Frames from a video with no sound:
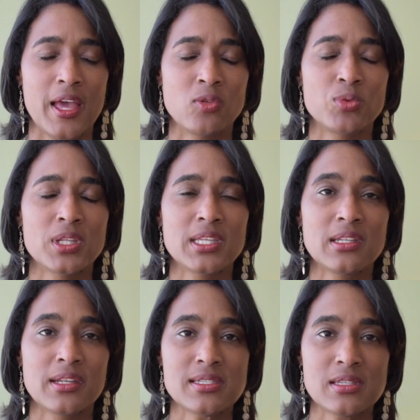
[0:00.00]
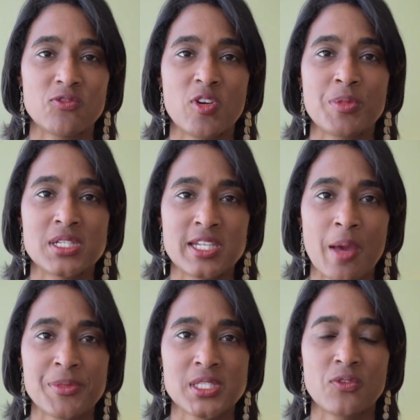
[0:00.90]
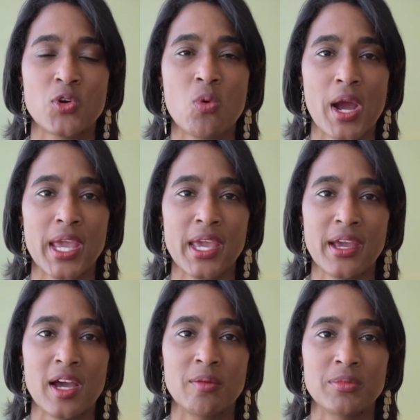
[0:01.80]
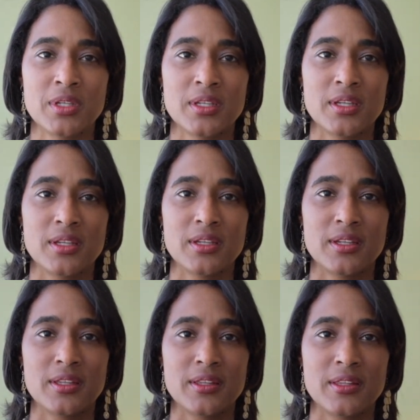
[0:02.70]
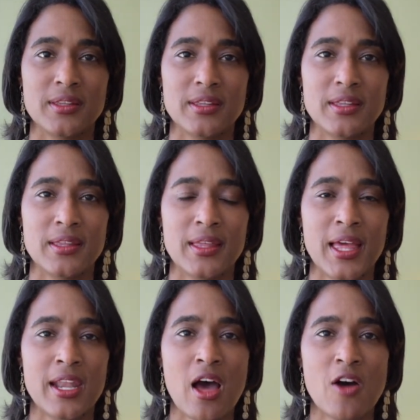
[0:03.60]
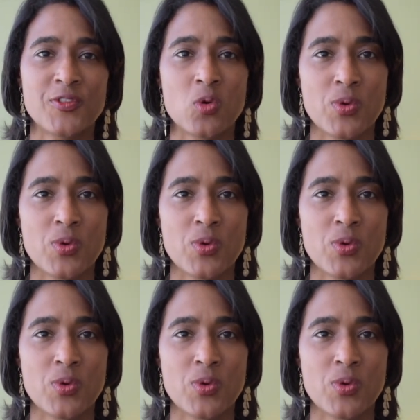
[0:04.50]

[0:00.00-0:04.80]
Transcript: and really listen from the depths of who I am and offer